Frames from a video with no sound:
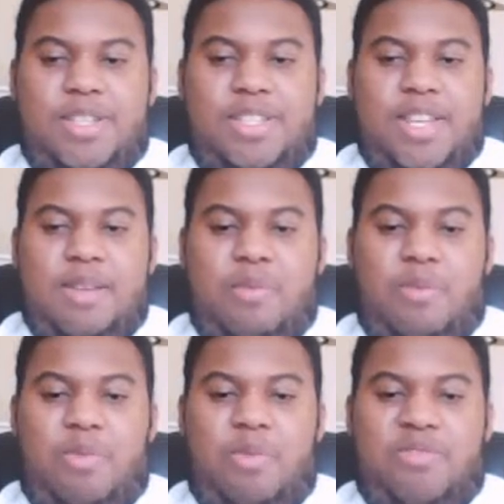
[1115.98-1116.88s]
team him
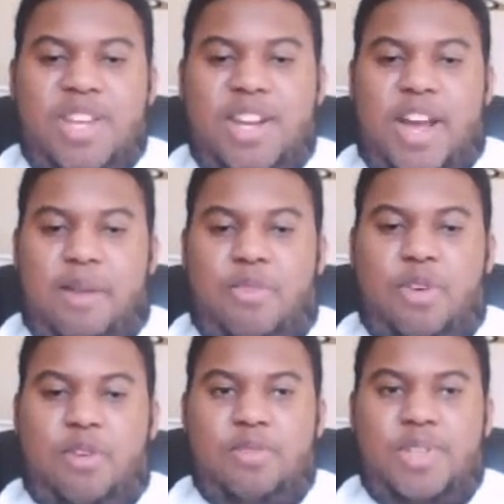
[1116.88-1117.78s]
up with Dean
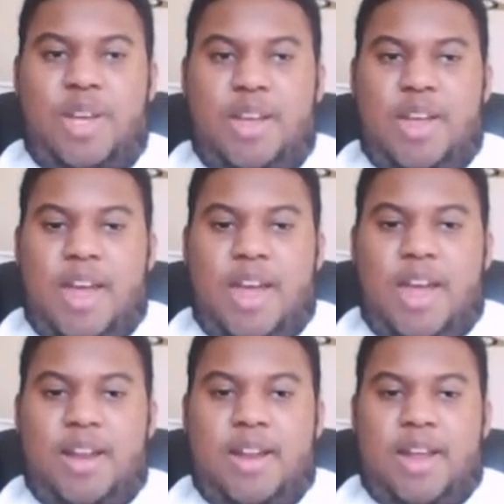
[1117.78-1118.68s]
Ambrose,
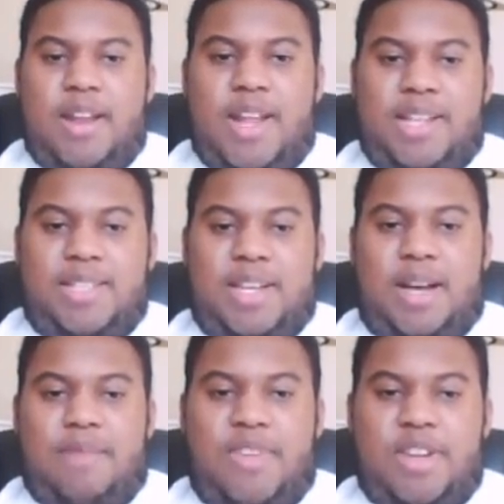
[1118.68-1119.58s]
and at that
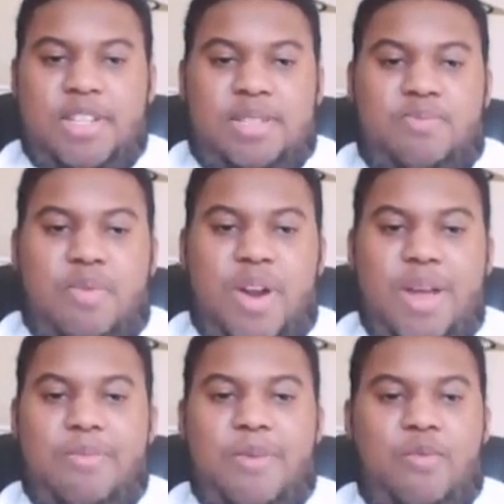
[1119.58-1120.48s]
time they just
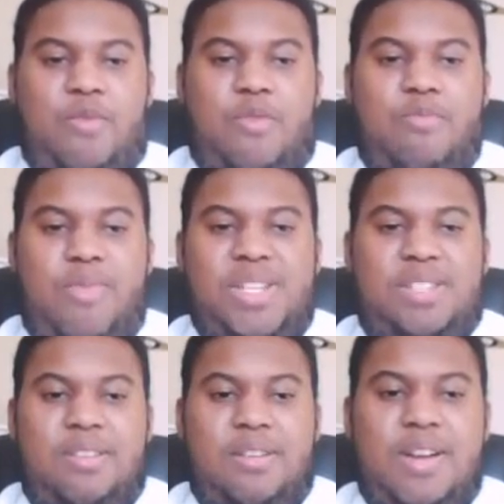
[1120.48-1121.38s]
spray people with
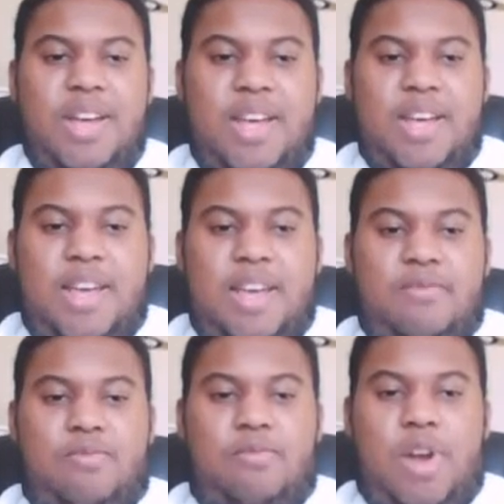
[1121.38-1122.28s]
mustard
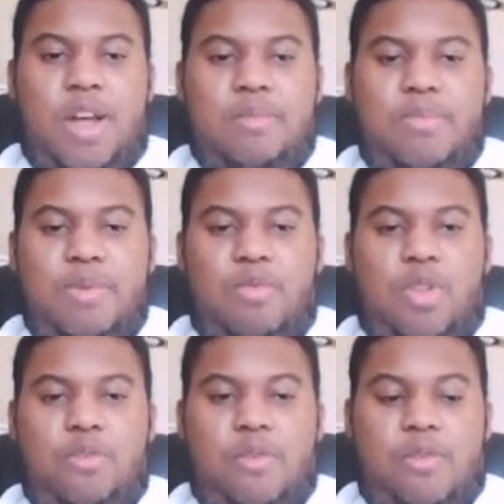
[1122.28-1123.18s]
and run people
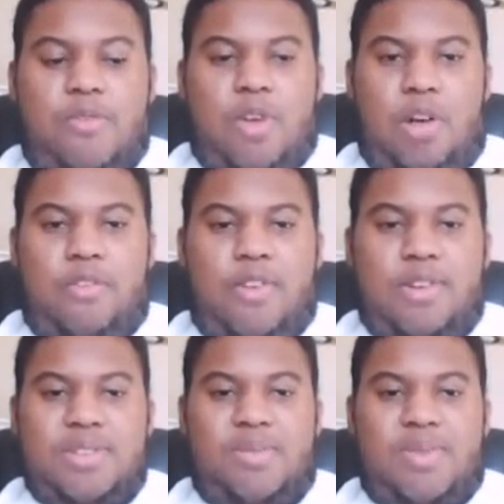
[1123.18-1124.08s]
over with golf
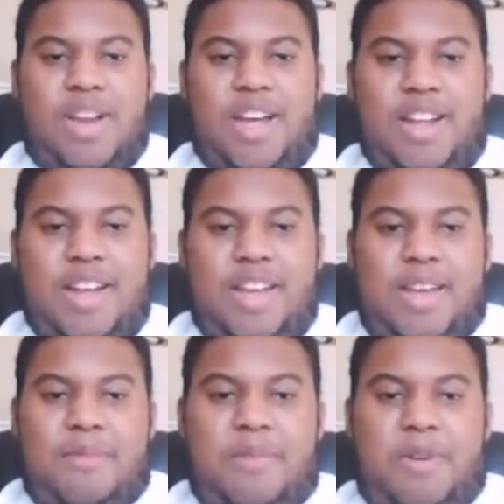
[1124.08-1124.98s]
carts and whatnot,
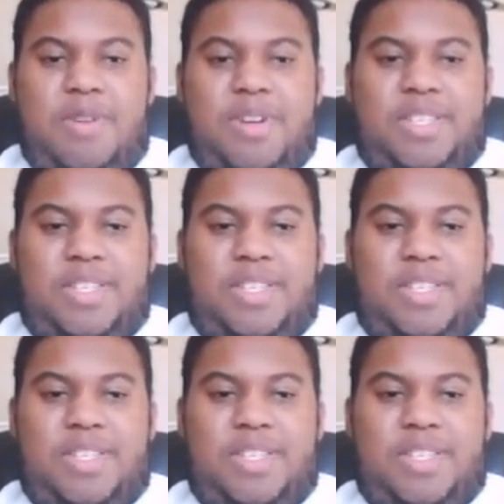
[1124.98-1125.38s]
and pretty much